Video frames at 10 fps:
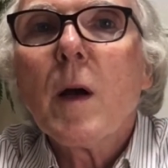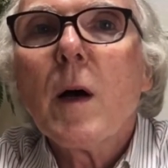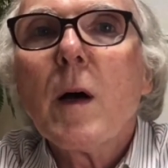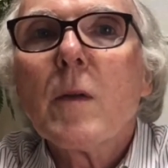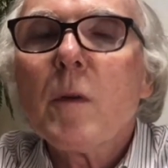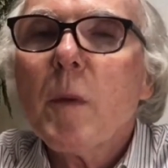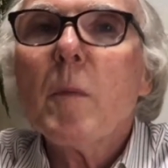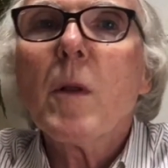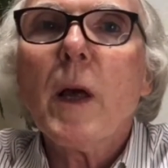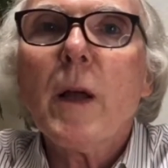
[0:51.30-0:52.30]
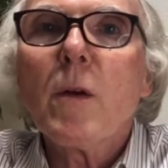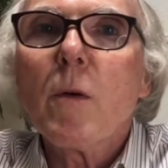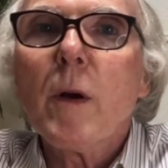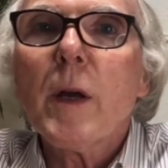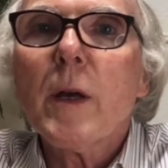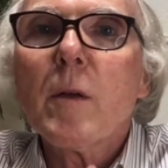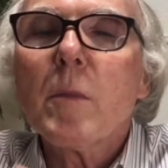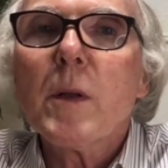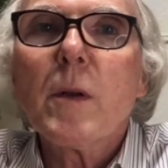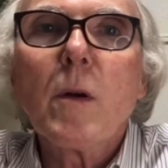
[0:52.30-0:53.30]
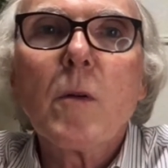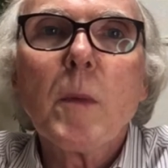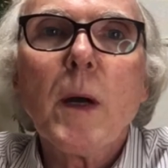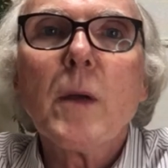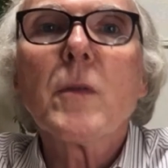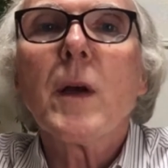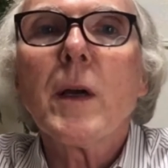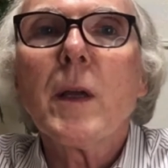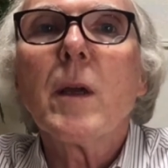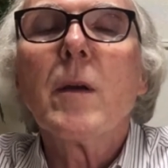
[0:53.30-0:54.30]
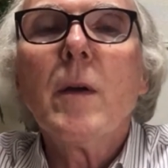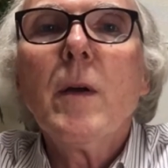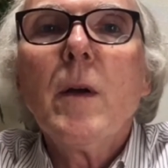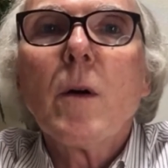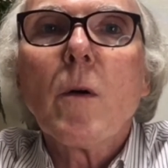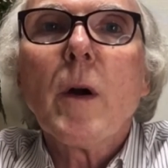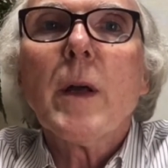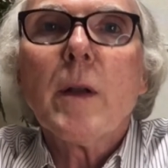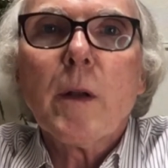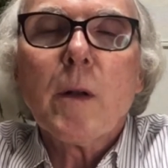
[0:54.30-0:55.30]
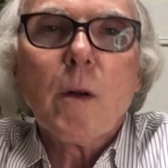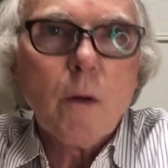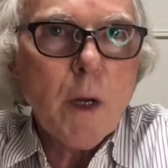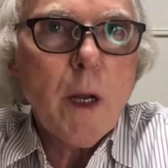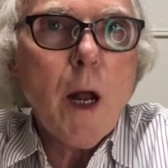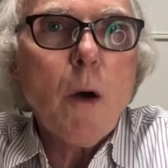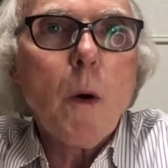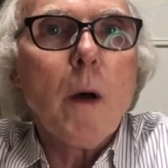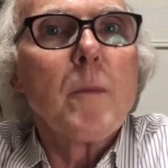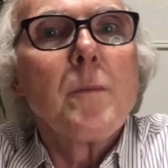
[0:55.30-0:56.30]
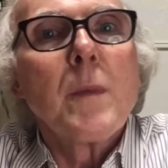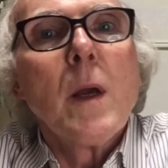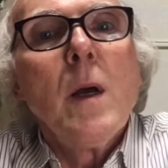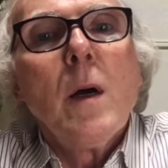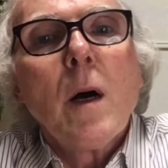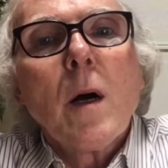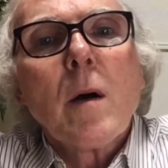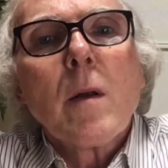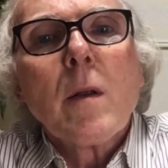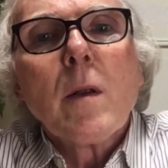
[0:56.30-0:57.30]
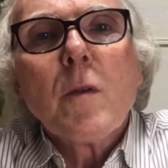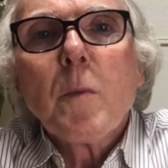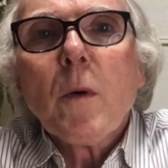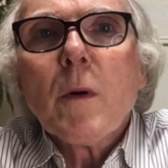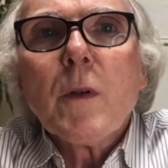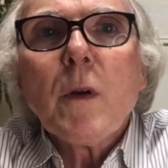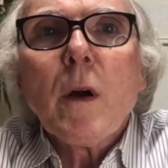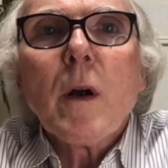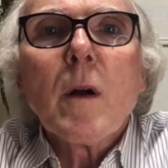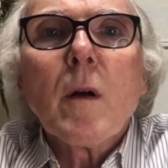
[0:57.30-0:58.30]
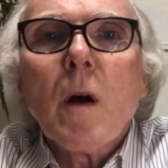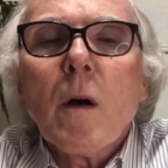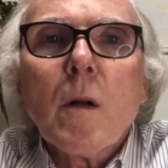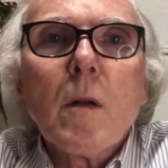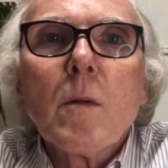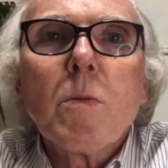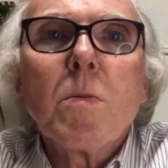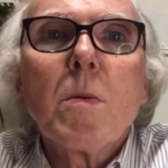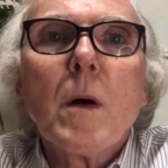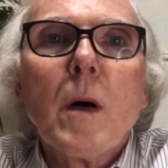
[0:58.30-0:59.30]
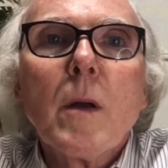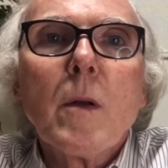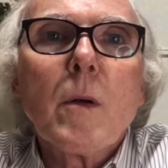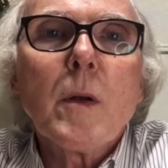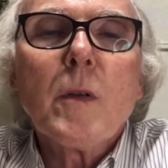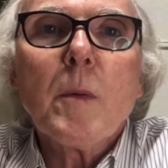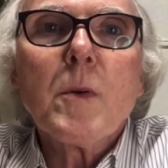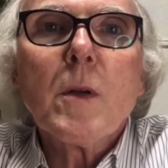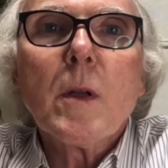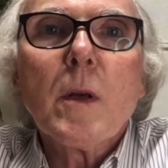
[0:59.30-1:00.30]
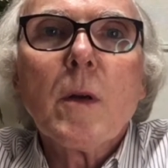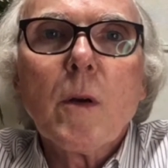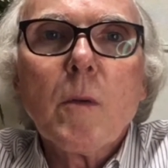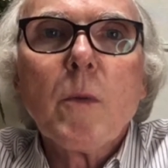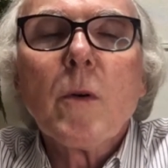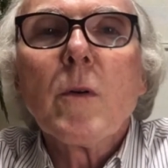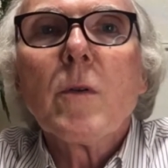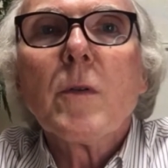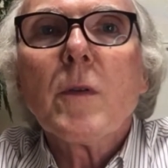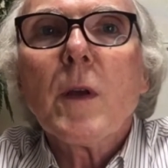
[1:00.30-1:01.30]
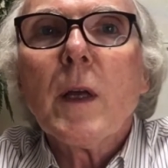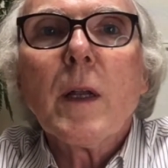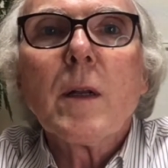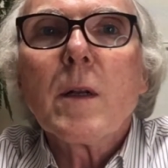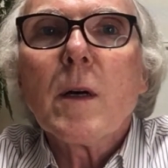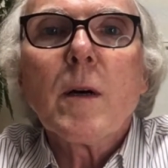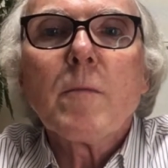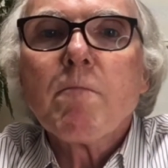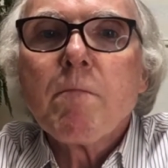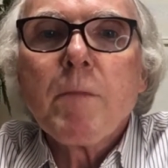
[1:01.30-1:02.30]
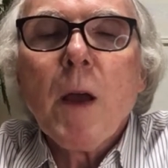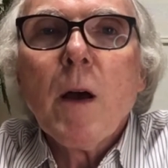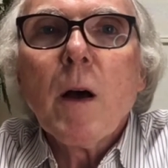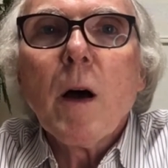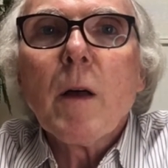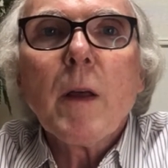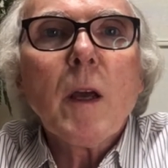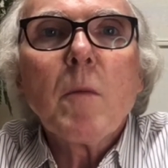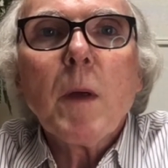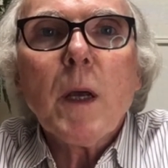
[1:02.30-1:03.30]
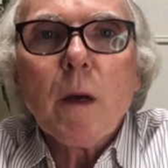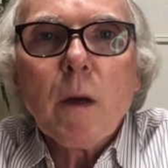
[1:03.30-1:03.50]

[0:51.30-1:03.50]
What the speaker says: Some people add Orion, but they're owned by Asahi, Orion in Okinawa. These breweries are all, exceptionally good brewers, and they can make